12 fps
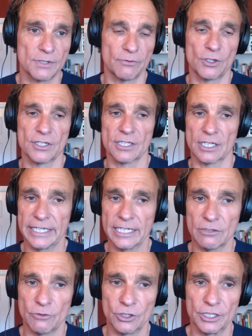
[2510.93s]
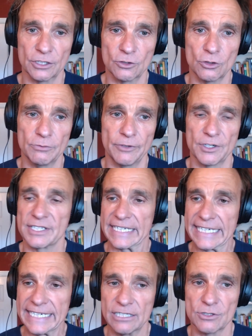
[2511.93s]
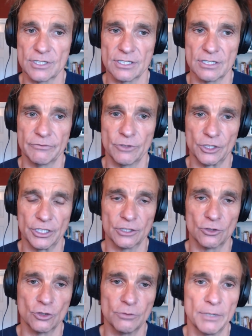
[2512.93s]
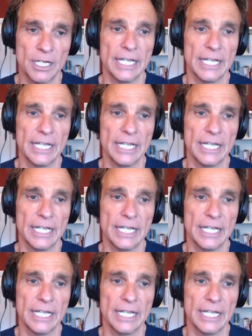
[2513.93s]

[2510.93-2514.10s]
One is a legal working group. One is the ecosystem working group.